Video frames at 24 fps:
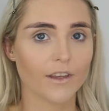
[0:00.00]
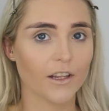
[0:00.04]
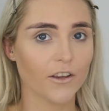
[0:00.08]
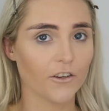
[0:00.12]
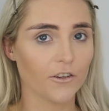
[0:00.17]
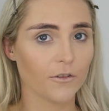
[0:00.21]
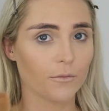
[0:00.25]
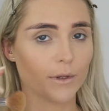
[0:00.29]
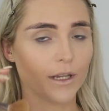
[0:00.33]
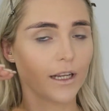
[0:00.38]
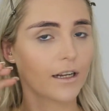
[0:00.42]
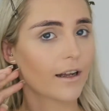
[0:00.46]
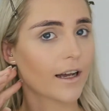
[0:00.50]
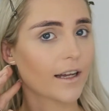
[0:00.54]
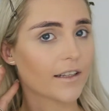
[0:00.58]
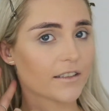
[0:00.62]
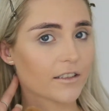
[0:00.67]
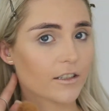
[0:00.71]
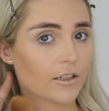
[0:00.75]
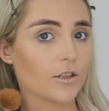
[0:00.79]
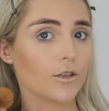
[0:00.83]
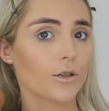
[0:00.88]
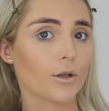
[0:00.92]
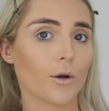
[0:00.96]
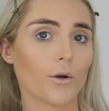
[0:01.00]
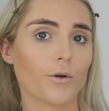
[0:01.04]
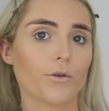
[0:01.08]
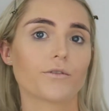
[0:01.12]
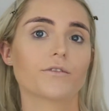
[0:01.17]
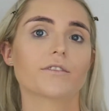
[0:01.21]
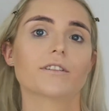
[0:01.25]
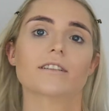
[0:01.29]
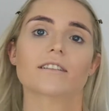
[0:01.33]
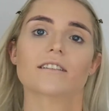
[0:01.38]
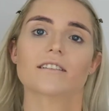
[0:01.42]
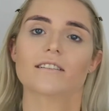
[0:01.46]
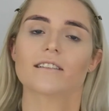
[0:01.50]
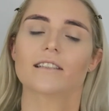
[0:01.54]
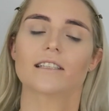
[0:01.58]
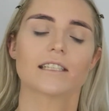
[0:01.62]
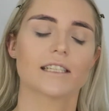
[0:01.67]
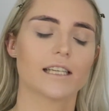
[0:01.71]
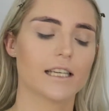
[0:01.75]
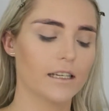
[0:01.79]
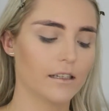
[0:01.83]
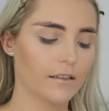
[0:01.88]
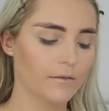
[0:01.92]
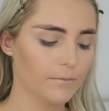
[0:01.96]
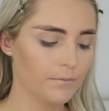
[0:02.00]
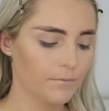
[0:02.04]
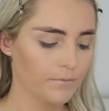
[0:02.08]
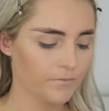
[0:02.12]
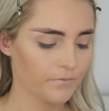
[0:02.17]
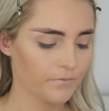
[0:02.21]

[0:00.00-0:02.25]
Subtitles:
Gives me a nice glow to the skin.